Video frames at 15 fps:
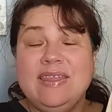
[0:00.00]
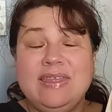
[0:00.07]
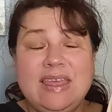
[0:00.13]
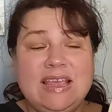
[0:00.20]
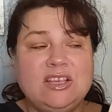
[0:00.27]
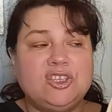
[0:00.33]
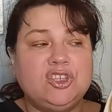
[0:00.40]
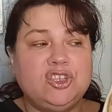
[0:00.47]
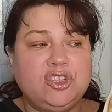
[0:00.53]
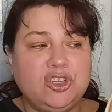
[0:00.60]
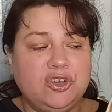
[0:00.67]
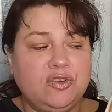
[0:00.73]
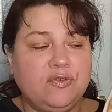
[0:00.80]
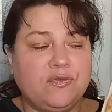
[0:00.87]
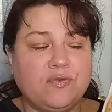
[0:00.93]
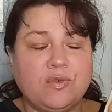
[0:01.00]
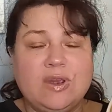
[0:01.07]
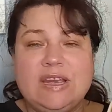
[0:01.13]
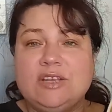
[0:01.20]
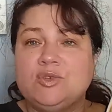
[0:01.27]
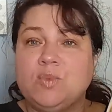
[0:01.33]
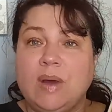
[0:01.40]
These do
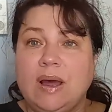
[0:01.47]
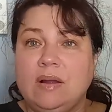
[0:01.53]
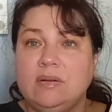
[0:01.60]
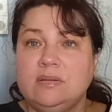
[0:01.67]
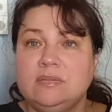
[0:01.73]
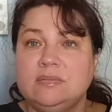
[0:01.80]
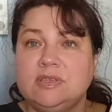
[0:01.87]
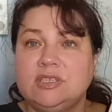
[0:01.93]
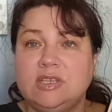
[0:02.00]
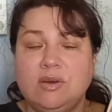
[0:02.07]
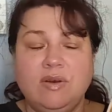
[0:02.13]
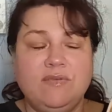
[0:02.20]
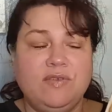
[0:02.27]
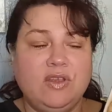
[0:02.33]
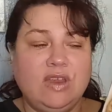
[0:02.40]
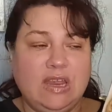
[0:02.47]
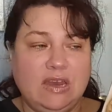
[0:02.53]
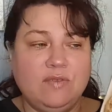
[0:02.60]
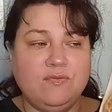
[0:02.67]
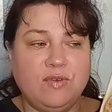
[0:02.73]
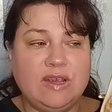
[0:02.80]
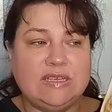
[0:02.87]
freeze well. So if you need
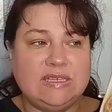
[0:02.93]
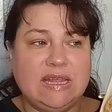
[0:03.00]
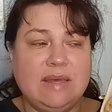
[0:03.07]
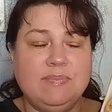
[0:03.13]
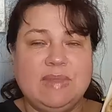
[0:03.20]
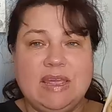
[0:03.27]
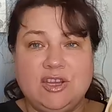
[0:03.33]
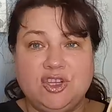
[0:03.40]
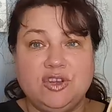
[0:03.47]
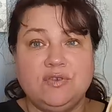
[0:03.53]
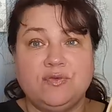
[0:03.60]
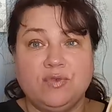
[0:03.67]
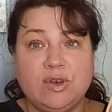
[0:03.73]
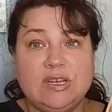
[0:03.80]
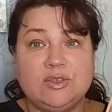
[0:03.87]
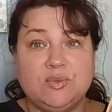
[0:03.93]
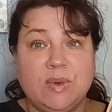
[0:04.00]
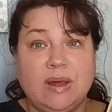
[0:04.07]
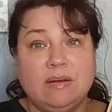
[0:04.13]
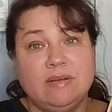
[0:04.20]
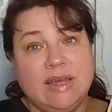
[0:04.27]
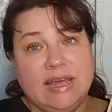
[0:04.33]
to freeze them, they do freeze
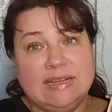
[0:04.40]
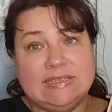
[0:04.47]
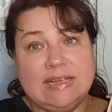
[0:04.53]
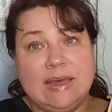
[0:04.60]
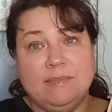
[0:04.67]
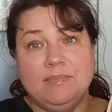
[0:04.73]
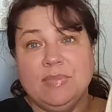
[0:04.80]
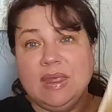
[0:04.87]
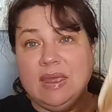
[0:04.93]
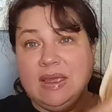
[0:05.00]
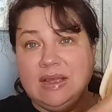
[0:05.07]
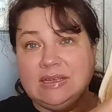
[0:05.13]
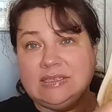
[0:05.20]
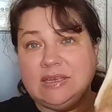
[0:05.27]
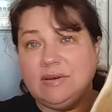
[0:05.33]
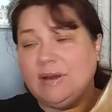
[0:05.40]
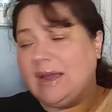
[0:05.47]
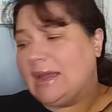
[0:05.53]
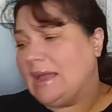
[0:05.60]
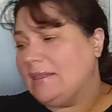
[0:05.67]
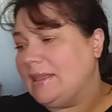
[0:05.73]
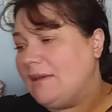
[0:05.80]
well, heads up. So
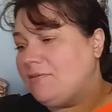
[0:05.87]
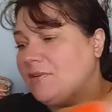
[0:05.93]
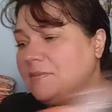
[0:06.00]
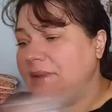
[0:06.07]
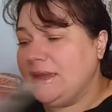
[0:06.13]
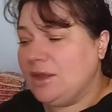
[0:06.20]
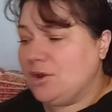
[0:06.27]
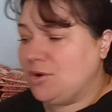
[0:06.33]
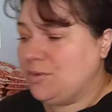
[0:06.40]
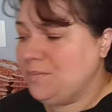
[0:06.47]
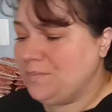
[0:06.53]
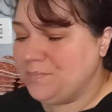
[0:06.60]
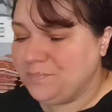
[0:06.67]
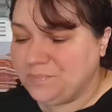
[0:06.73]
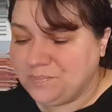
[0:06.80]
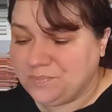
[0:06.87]
I got that from my home.